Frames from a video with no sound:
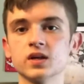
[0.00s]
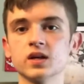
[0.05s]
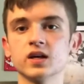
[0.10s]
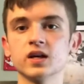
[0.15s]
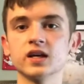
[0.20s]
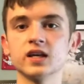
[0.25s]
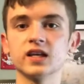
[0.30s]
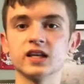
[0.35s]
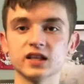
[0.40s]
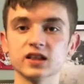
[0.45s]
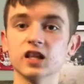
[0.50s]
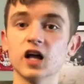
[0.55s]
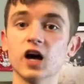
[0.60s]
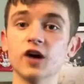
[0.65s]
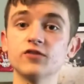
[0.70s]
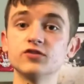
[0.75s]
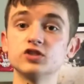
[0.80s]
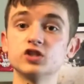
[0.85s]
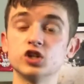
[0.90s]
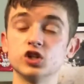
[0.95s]
He
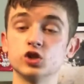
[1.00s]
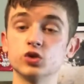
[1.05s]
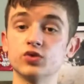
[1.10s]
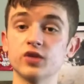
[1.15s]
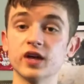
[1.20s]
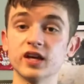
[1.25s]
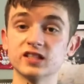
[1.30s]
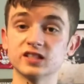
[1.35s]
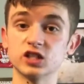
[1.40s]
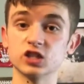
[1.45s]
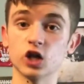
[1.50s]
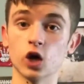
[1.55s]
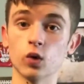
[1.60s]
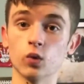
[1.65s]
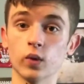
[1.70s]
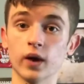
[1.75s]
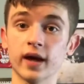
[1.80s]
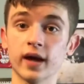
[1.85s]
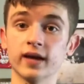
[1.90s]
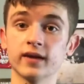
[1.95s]
loves to do things his
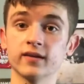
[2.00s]
own way.